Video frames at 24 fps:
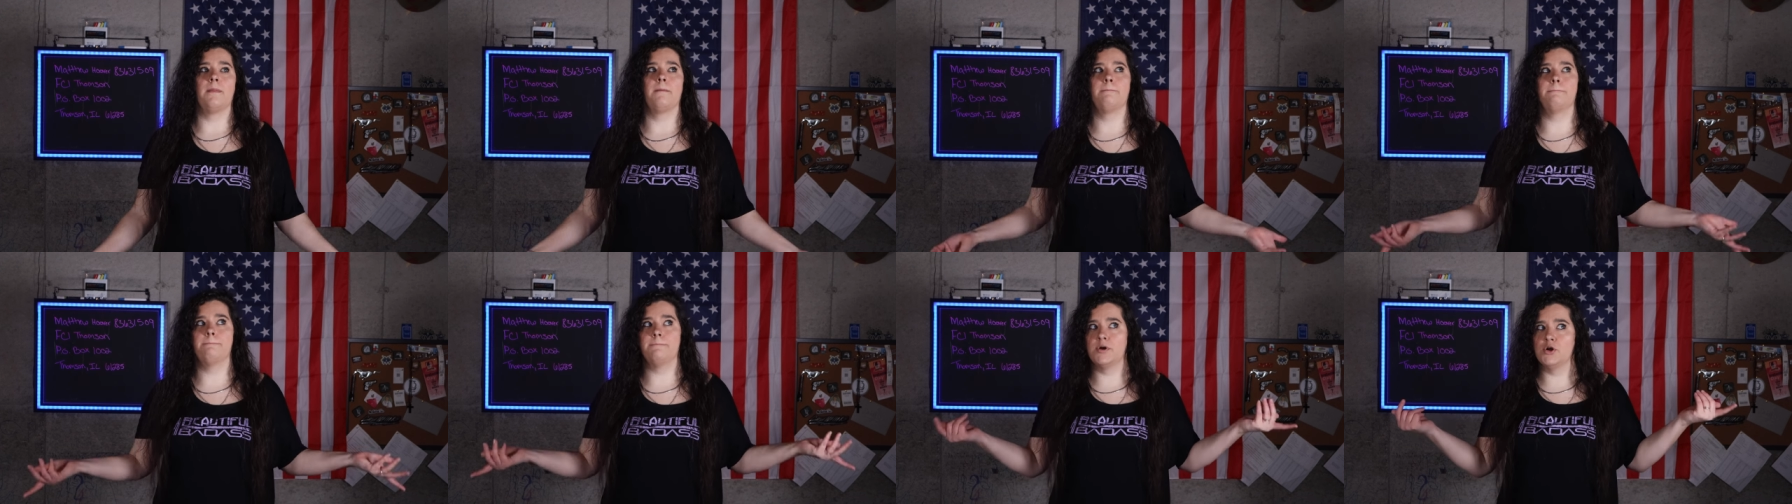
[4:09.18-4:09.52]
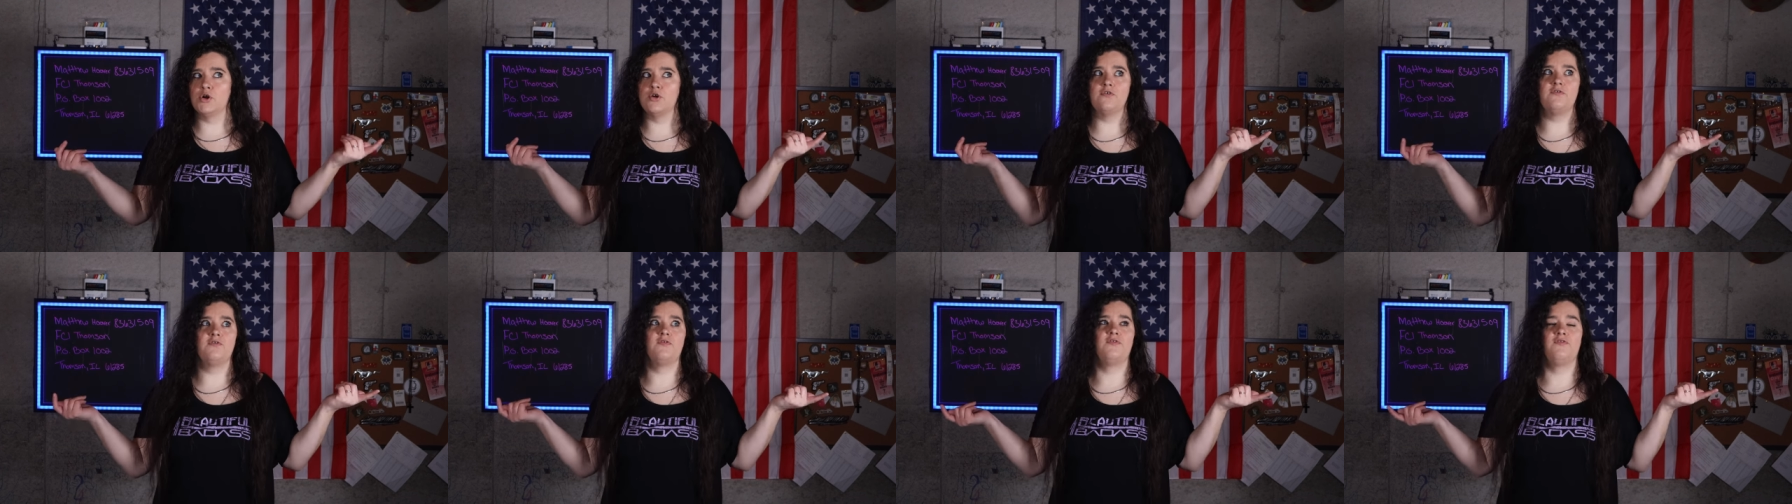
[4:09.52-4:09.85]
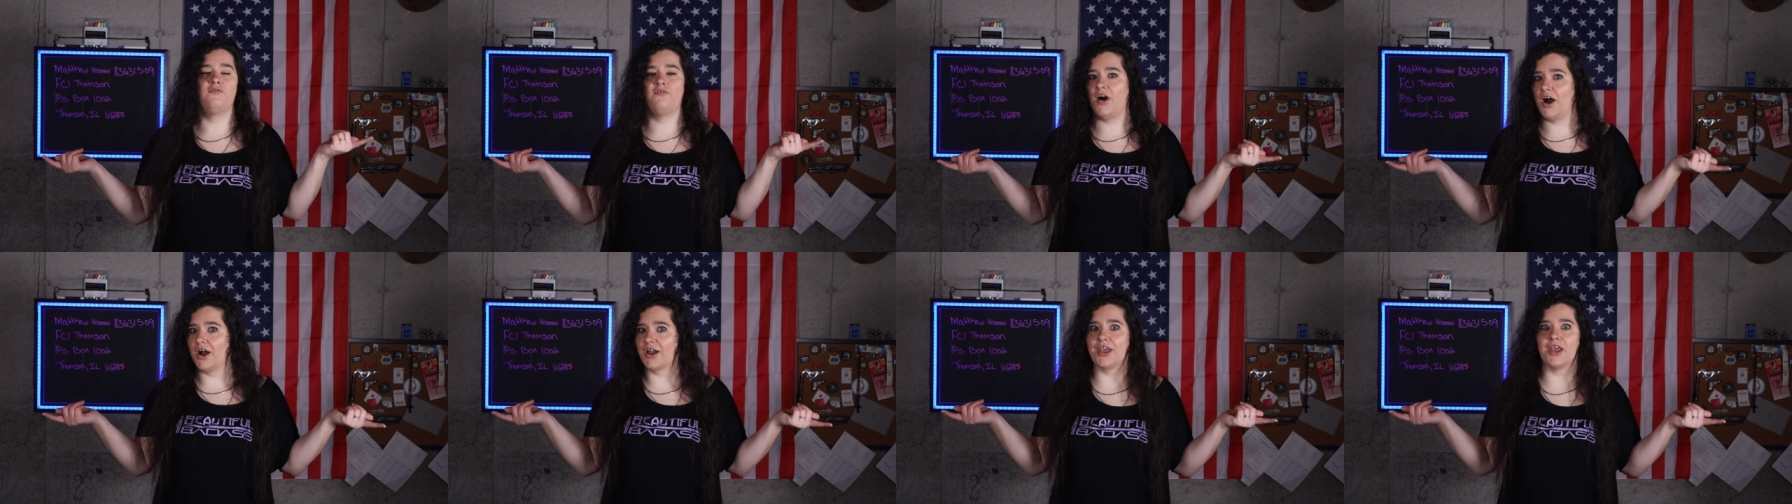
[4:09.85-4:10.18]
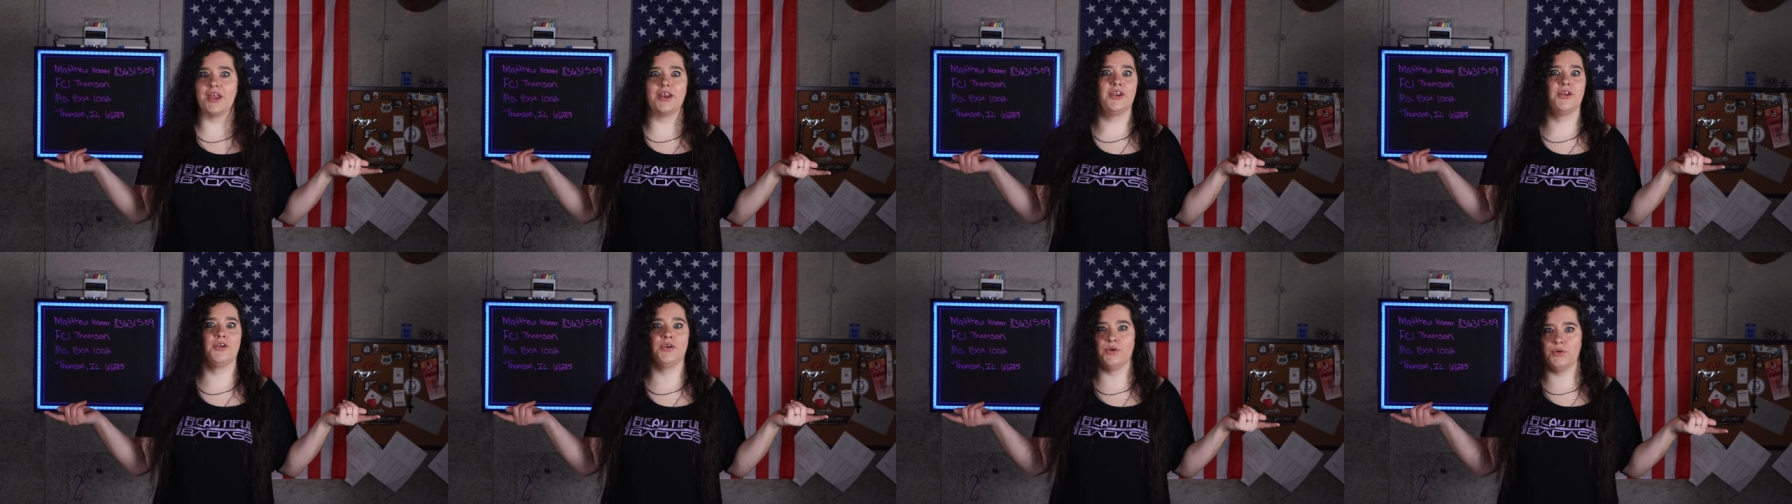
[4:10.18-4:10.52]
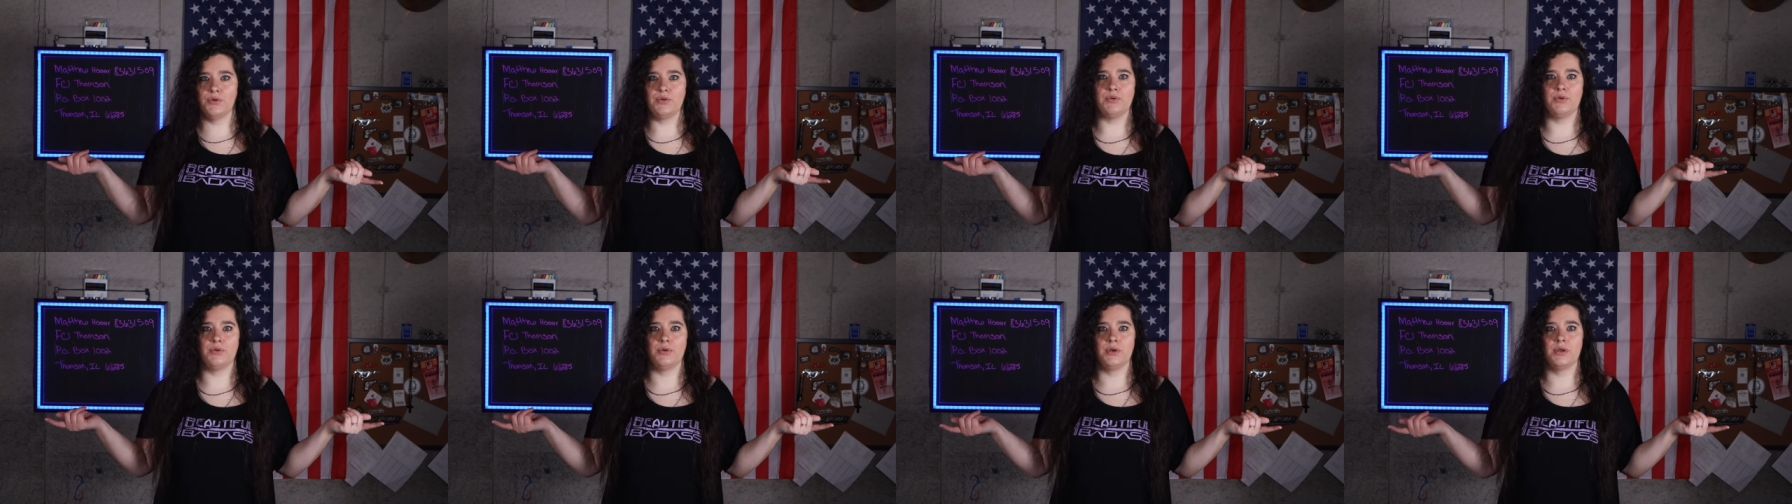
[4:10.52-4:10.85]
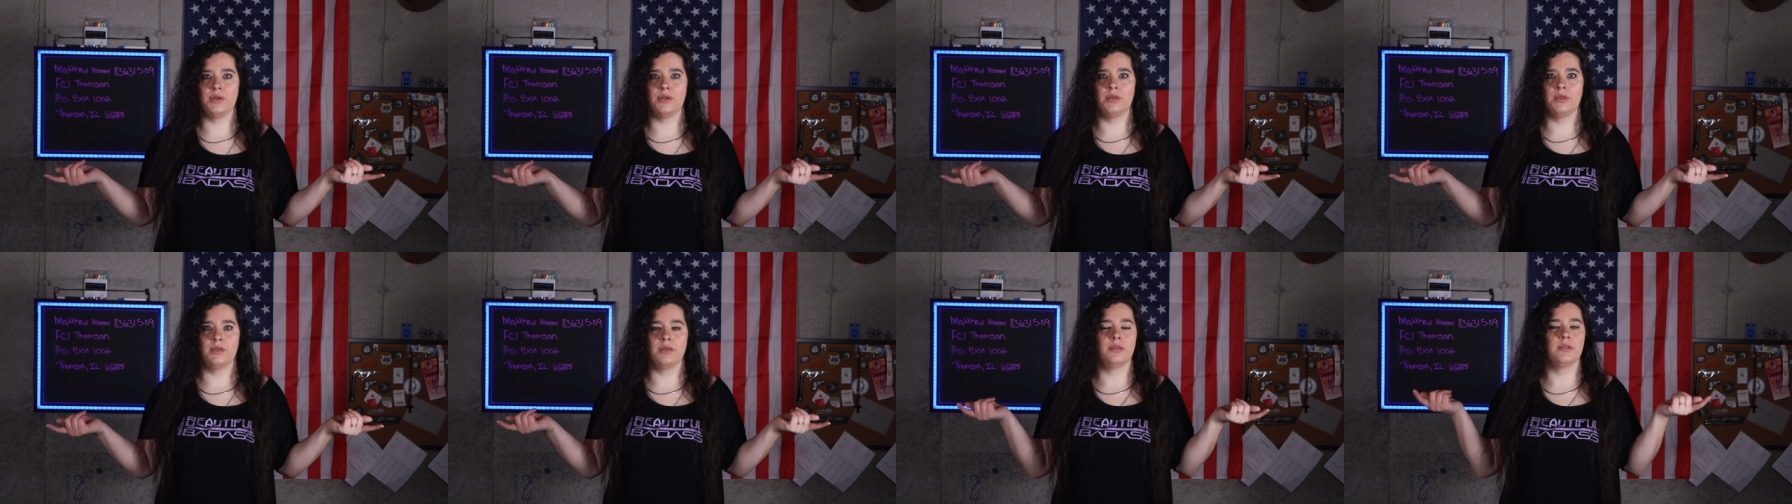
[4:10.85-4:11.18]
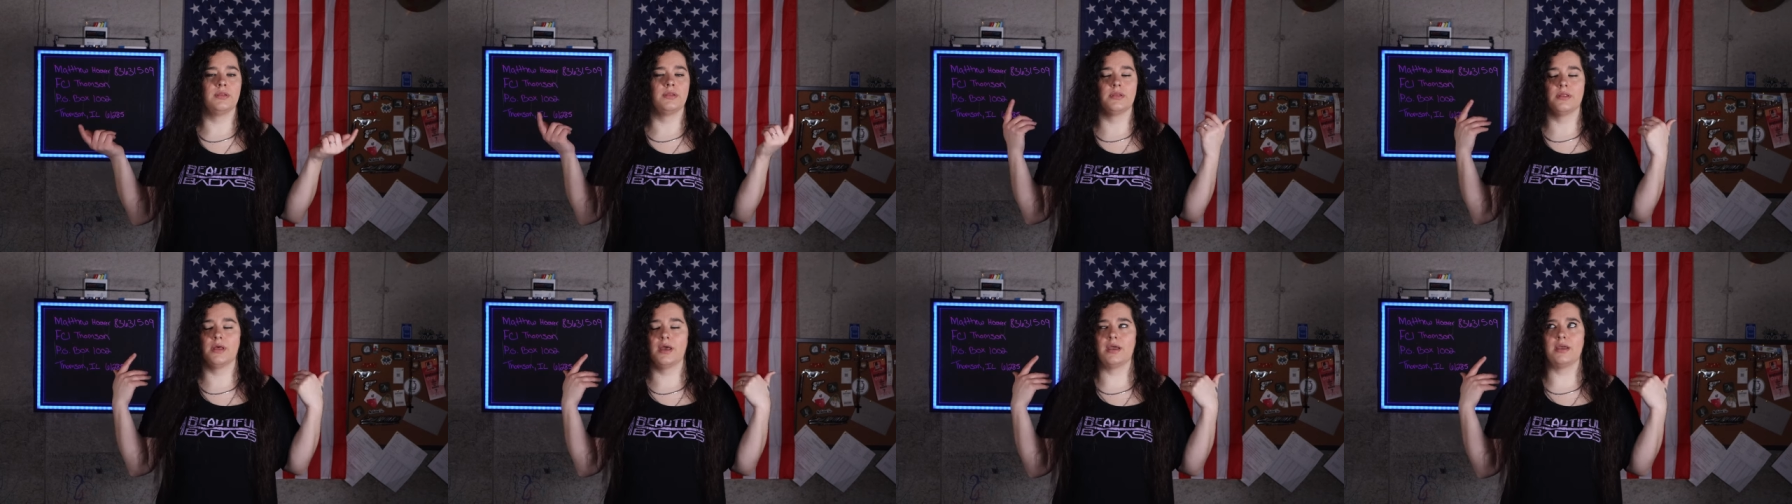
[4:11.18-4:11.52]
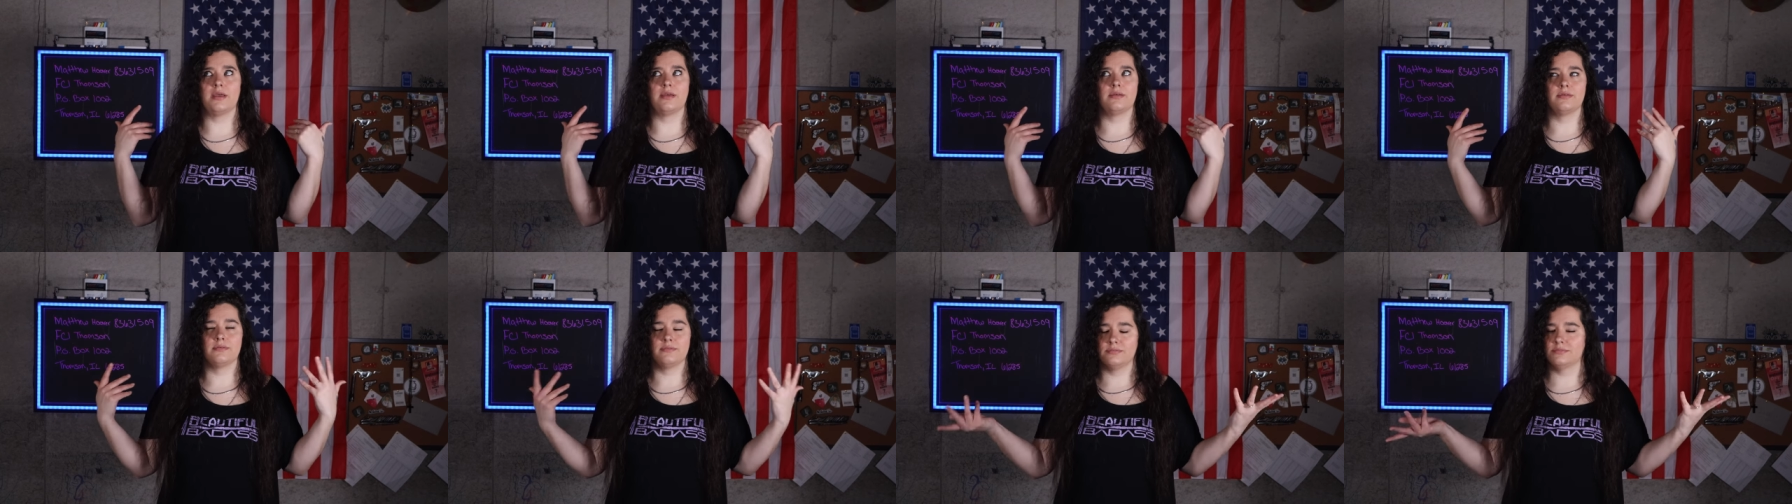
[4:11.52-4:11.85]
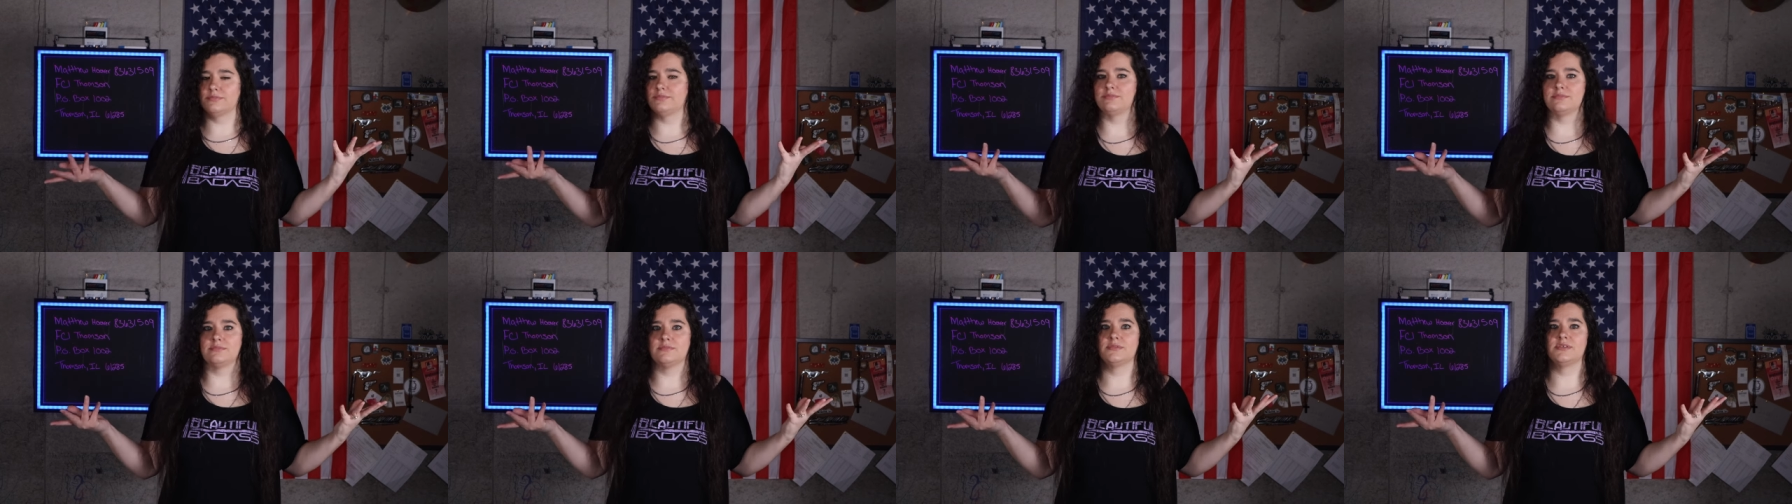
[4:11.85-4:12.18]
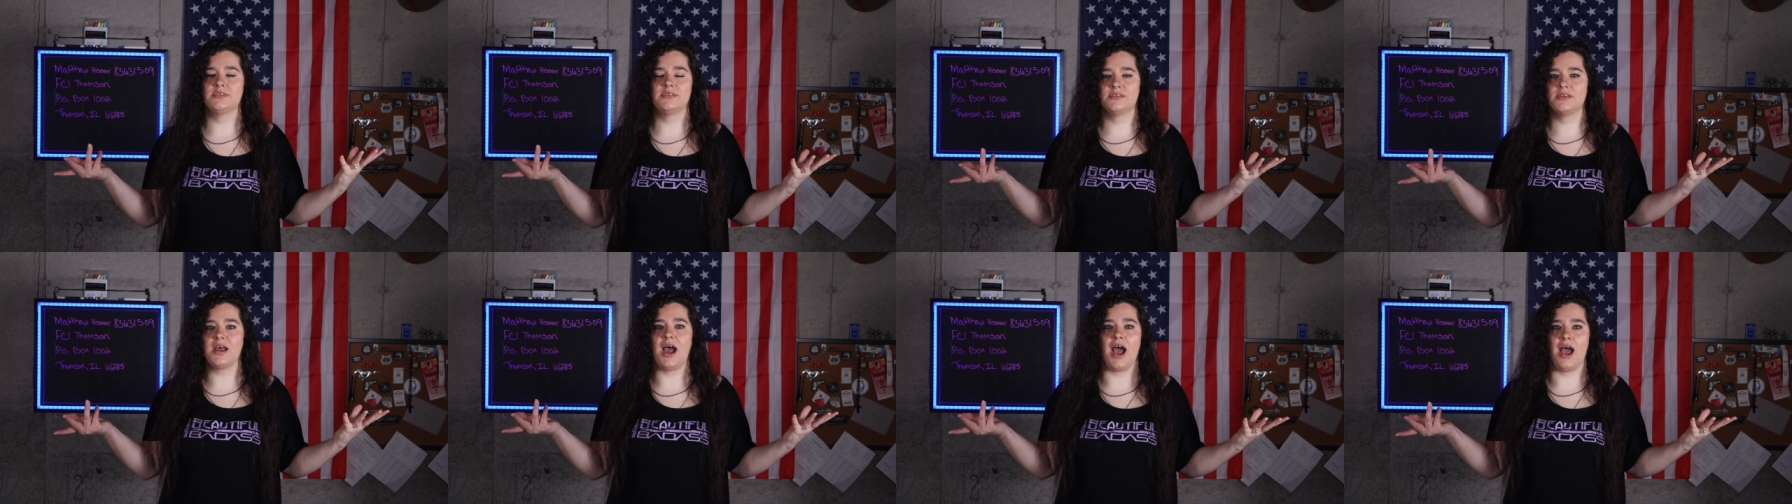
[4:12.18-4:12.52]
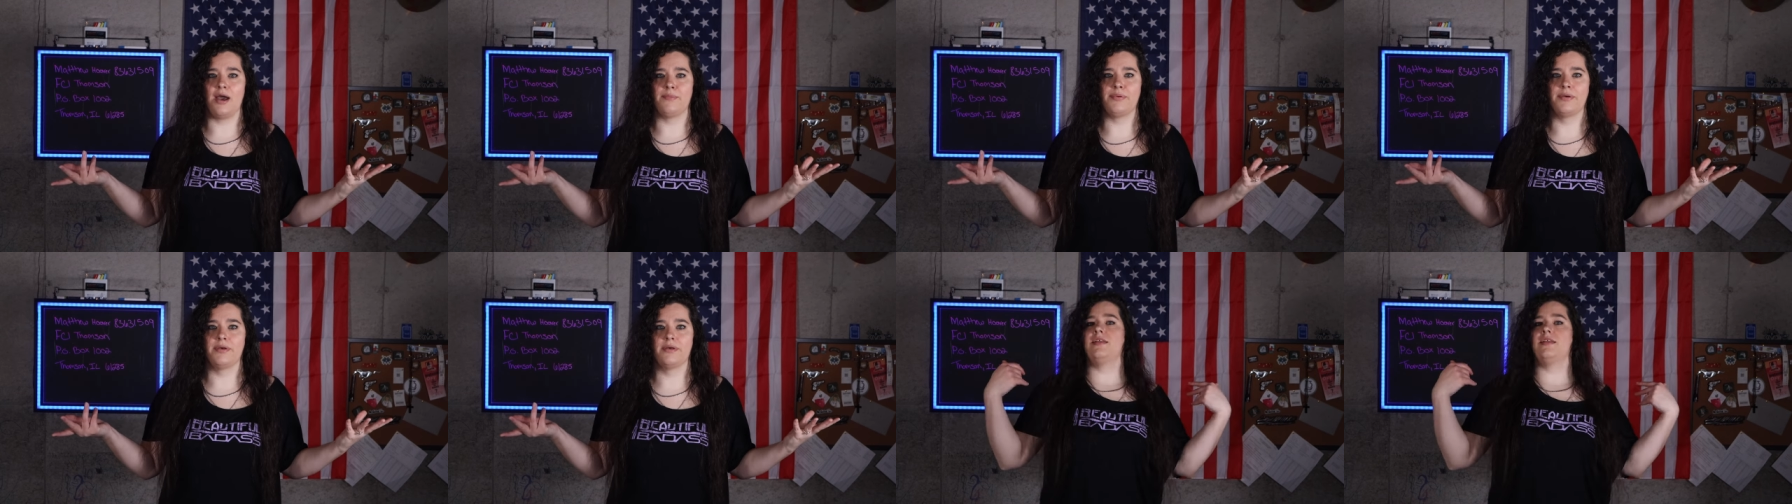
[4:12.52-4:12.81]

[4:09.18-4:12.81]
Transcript: Boo fucking who. Like, stop.